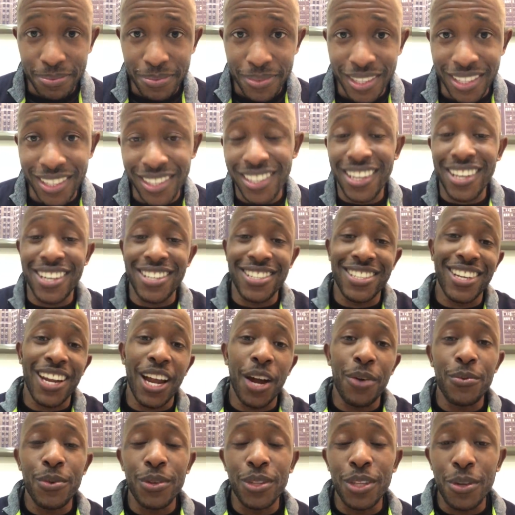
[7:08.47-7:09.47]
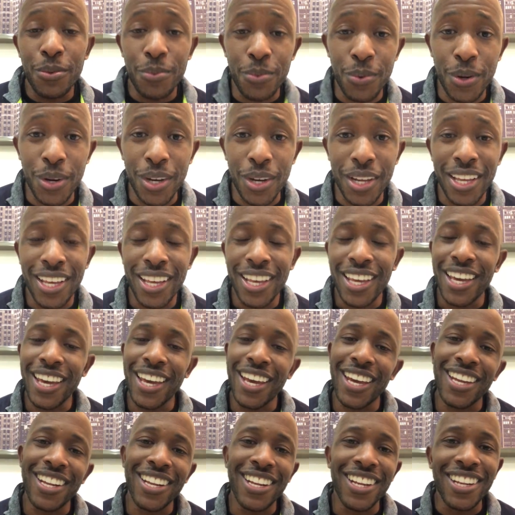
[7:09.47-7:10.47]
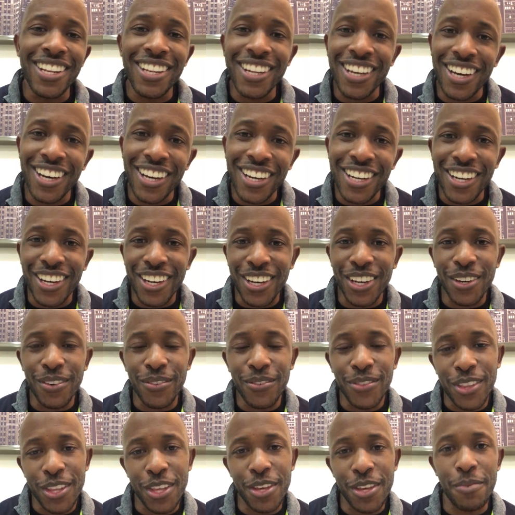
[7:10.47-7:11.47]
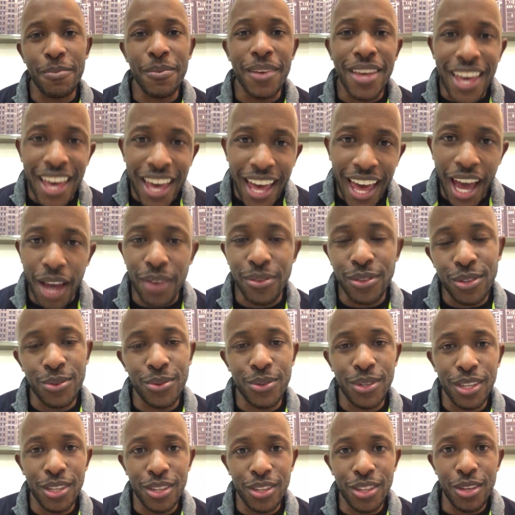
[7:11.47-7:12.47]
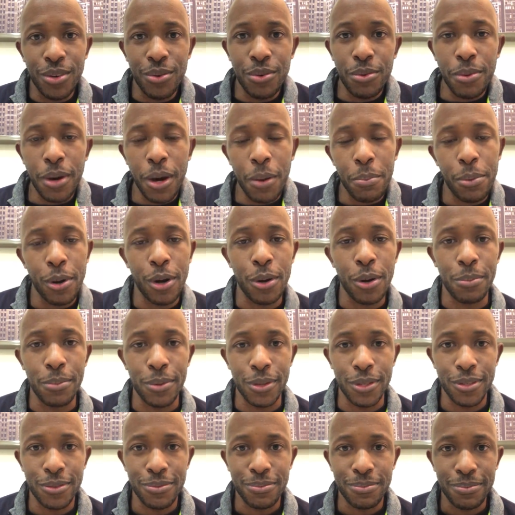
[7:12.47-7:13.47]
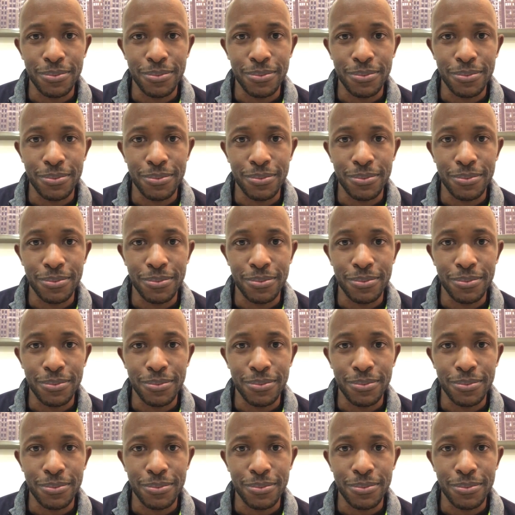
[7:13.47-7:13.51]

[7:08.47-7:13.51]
the things that I really want, and none of them have to do anything without purpose.